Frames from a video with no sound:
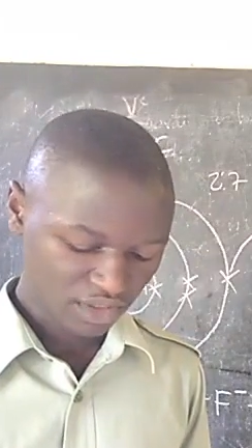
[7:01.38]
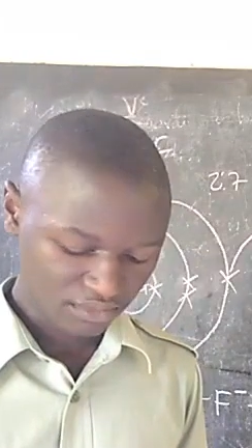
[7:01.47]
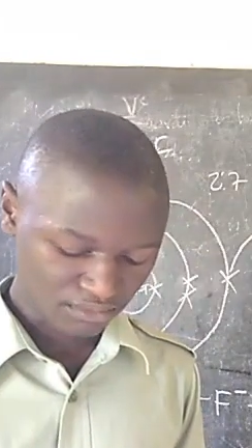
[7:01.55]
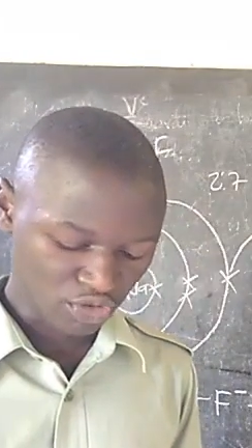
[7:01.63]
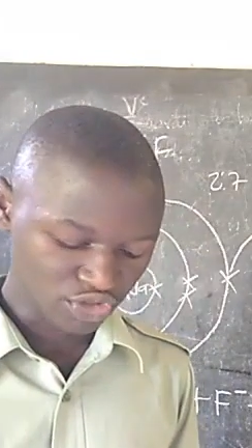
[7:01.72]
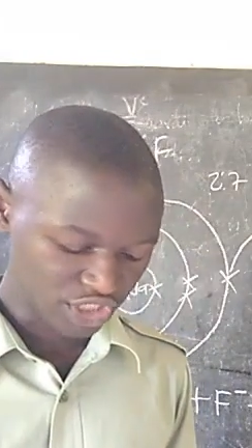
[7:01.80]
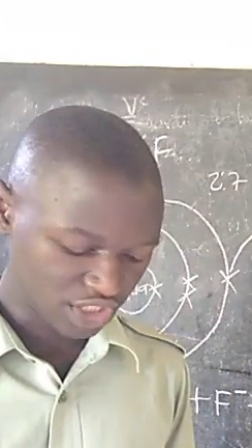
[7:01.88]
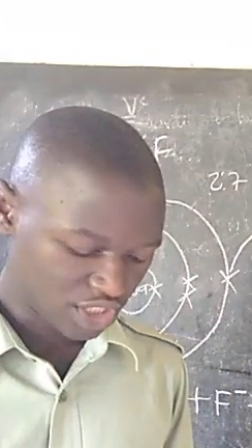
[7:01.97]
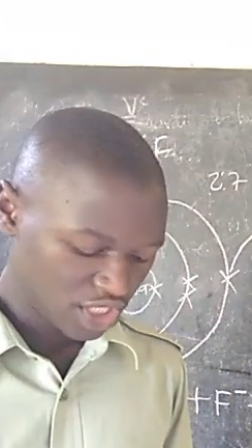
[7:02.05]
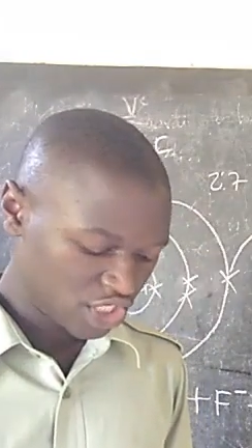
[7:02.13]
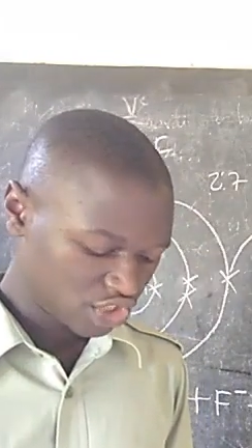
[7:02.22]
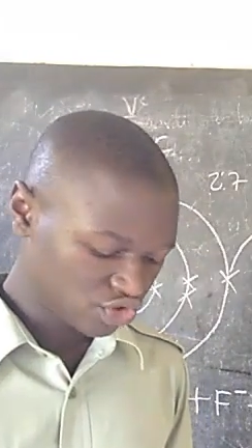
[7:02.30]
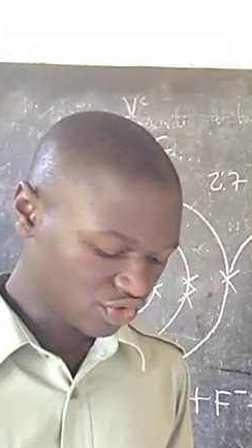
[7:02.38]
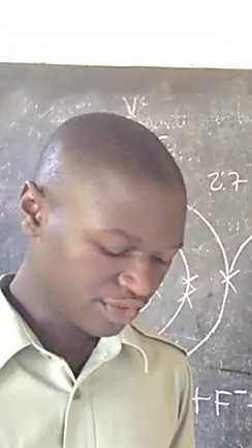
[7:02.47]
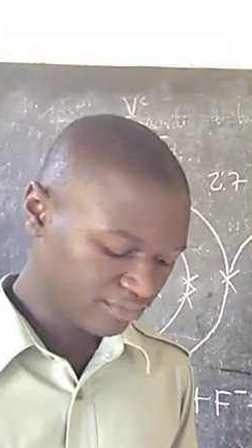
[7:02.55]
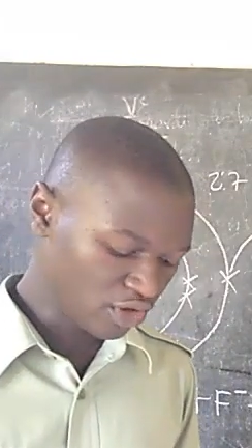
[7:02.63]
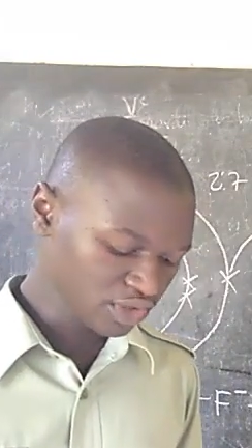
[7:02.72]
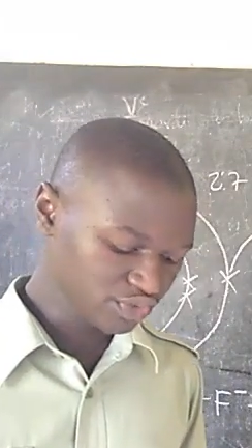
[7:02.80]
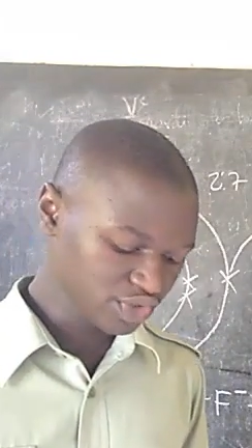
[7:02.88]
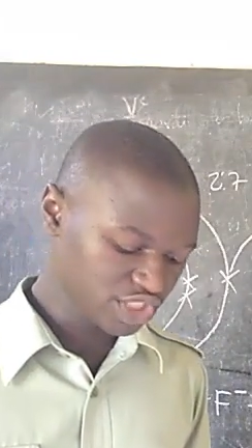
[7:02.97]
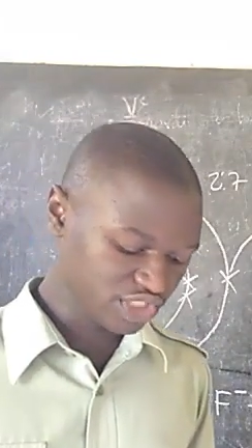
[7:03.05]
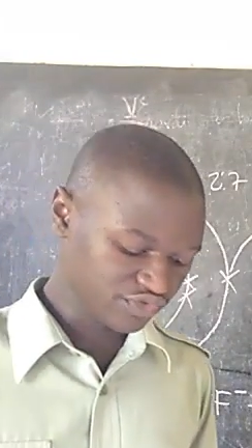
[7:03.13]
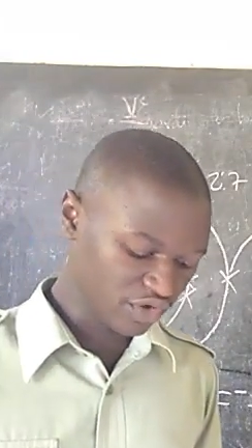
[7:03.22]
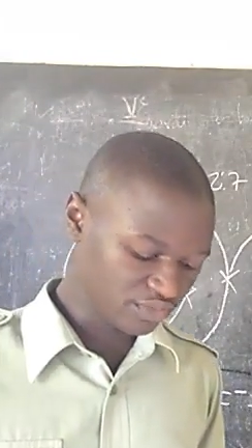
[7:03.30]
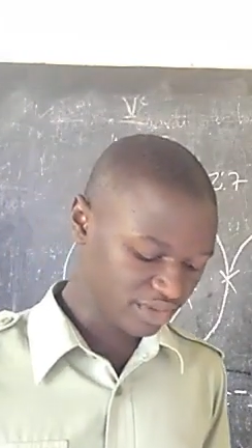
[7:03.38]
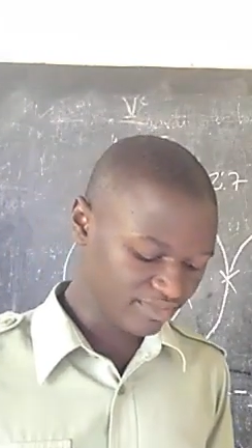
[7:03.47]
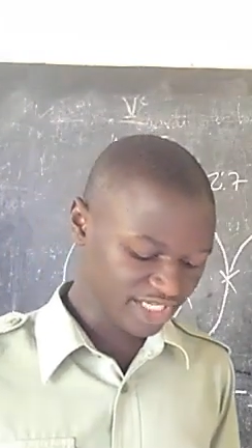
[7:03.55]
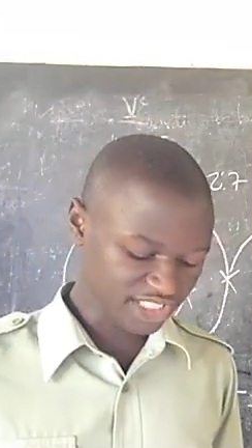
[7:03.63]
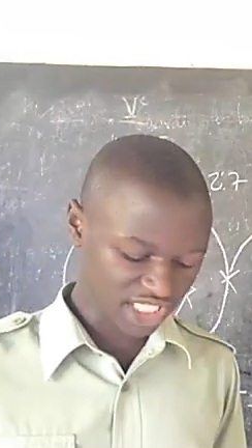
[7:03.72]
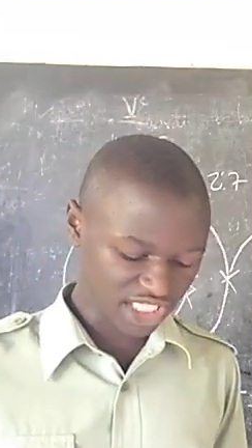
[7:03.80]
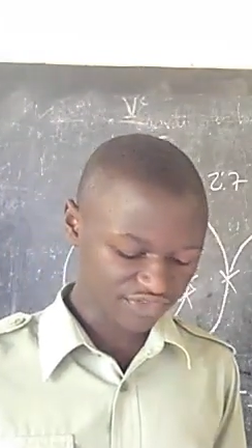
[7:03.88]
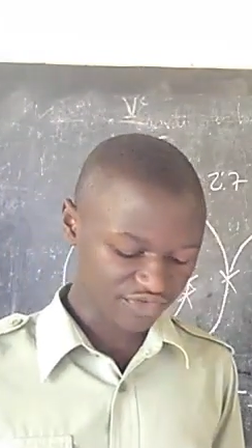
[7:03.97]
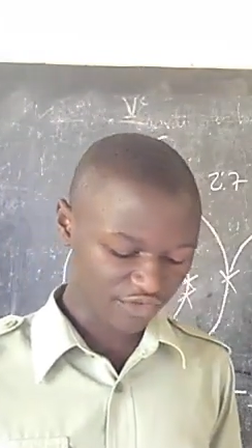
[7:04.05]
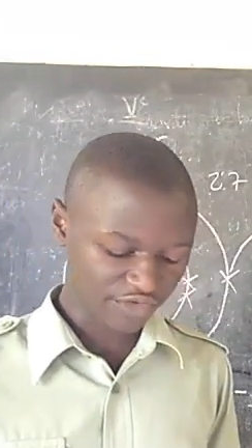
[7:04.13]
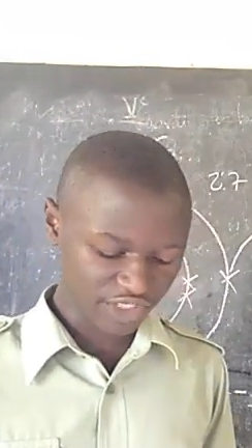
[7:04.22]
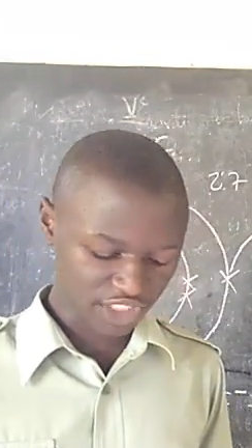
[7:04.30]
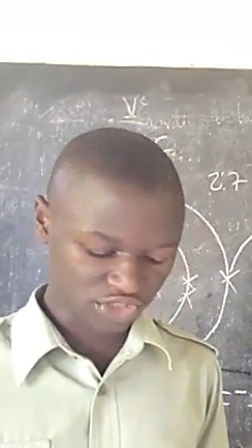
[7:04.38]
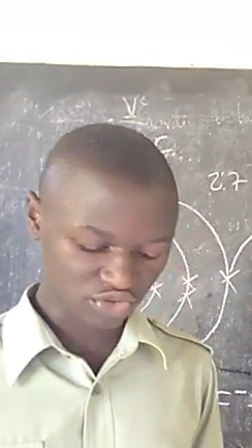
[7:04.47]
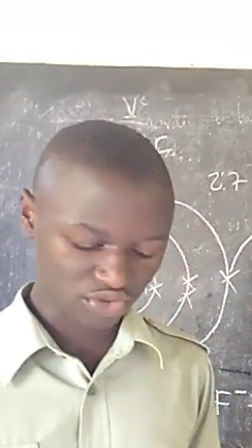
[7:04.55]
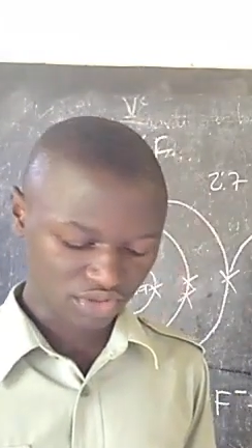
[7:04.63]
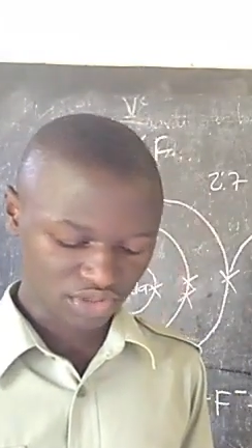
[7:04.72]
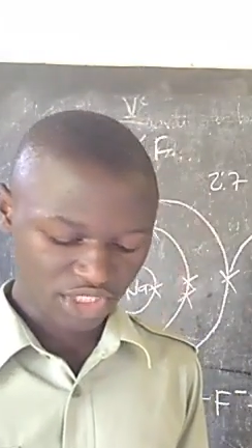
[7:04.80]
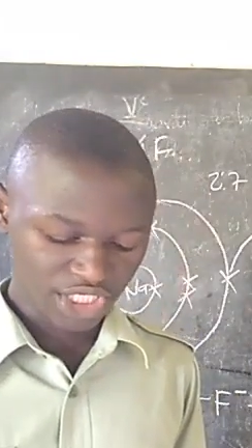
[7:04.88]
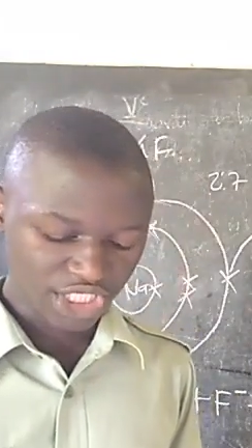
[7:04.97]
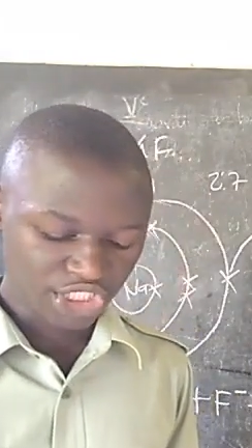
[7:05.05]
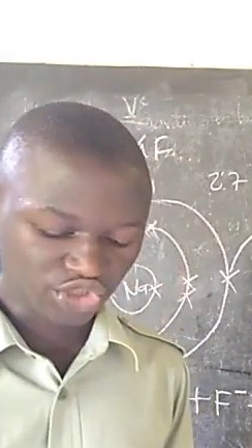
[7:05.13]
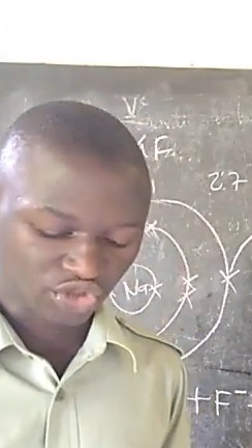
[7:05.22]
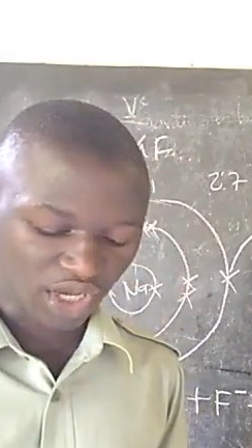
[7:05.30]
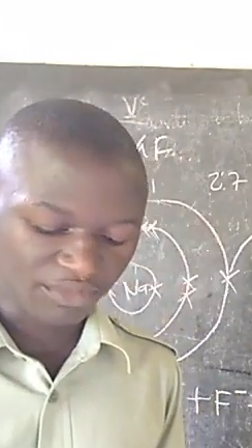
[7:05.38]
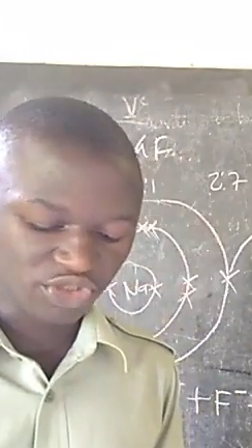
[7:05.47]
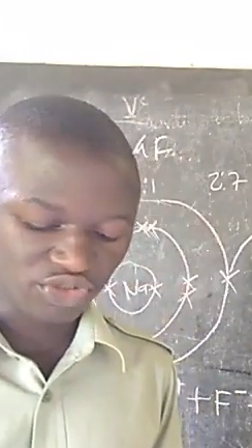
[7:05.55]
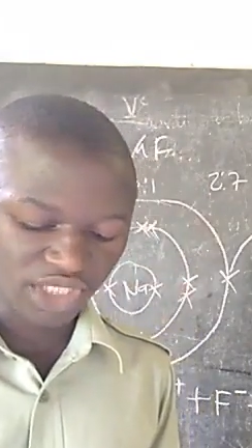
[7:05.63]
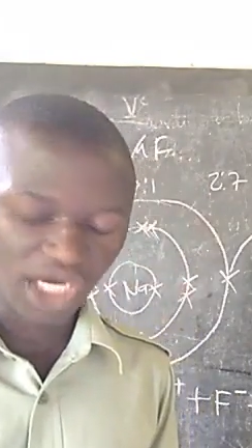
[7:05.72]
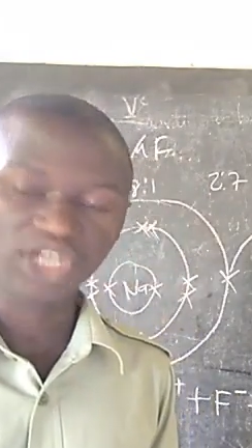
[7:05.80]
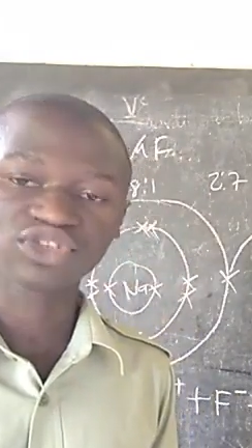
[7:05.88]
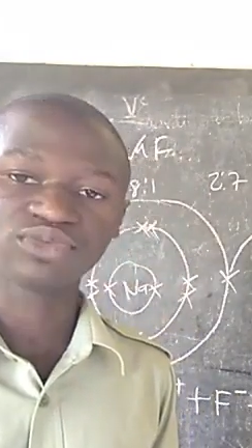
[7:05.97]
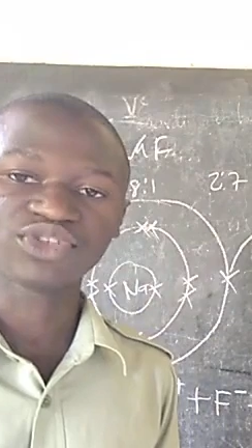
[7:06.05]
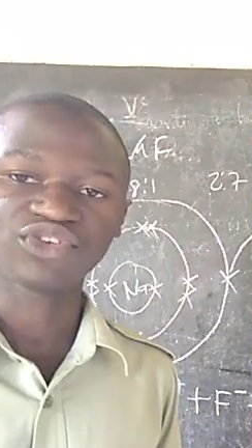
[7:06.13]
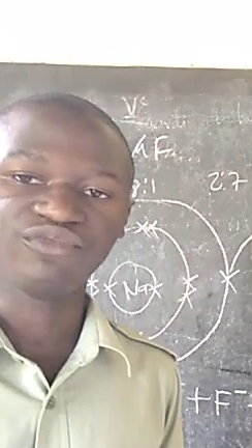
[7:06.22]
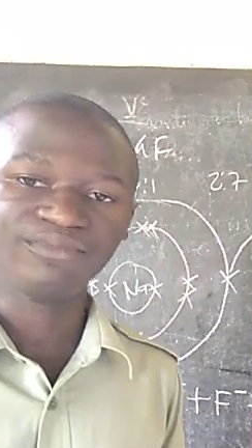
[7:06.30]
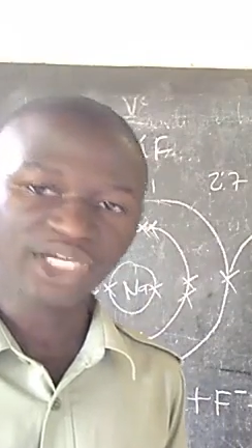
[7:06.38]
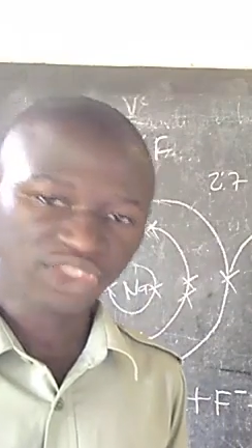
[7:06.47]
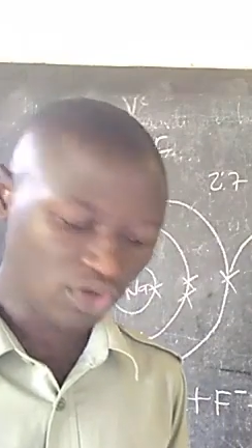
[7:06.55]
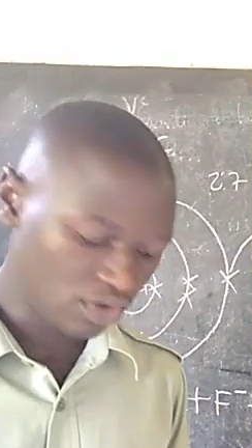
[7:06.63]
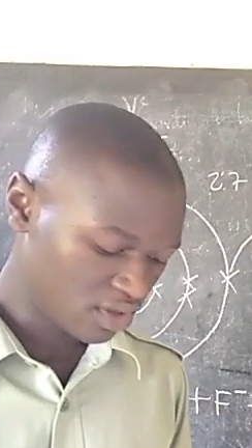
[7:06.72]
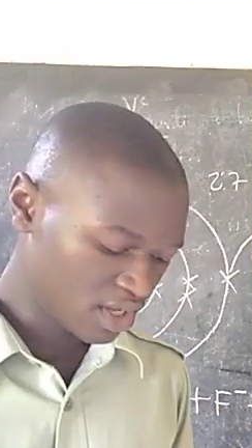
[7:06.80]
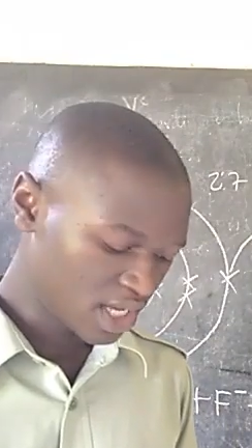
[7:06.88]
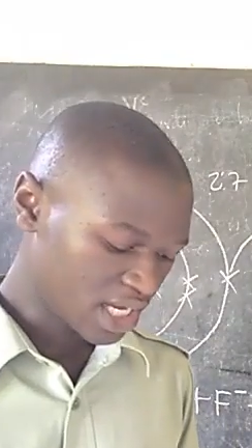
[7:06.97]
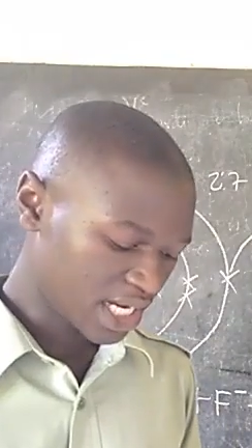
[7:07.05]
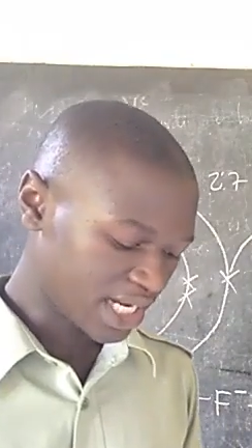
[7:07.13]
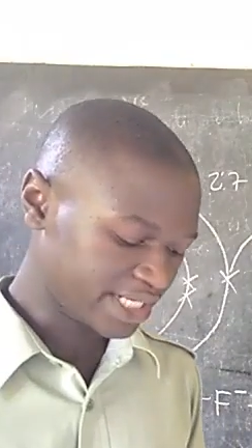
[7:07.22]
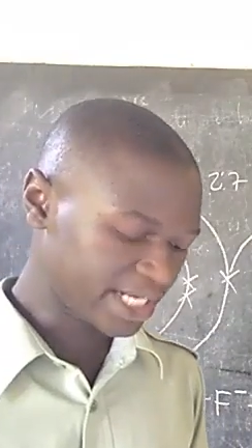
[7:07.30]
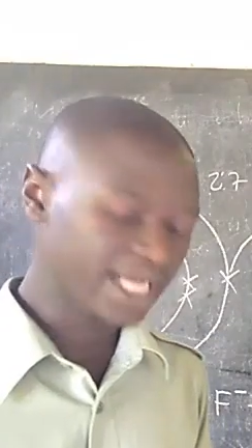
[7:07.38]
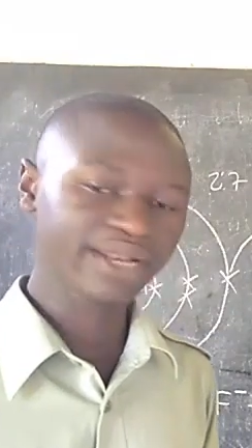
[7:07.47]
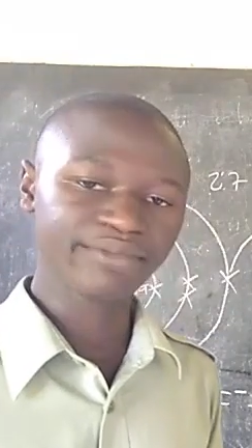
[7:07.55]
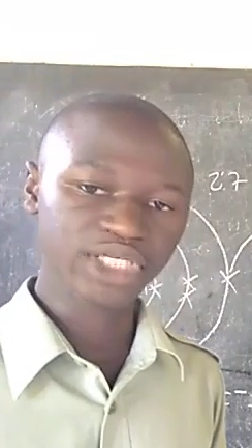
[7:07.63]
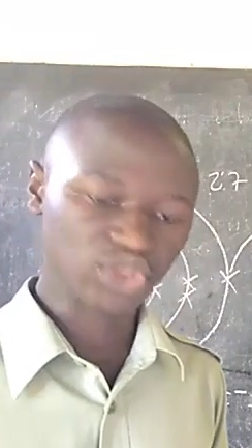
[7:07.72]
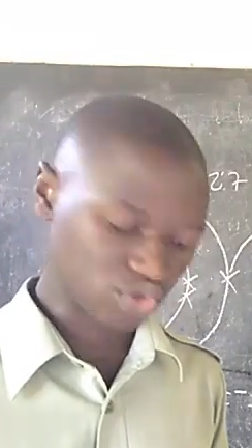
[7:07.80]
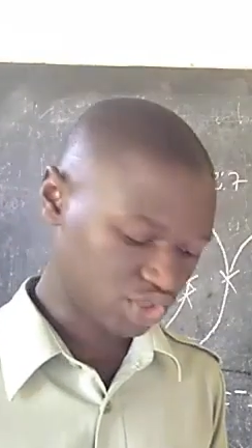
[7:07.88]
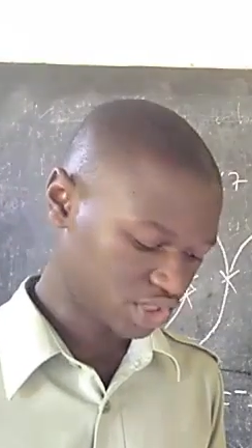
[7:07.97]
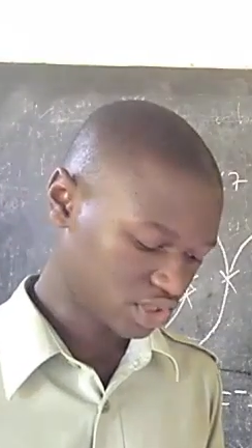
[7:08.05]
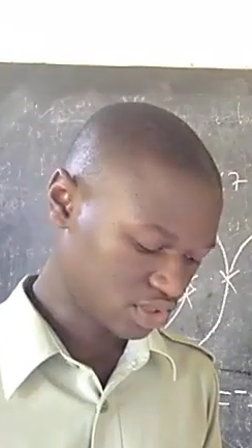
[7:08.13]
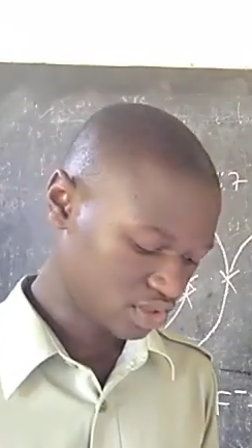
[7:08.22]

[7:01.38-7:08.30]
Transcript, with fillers: bond. So the bond which is formed by transfer of electron, it occurs between atoms of metal and nonmetals.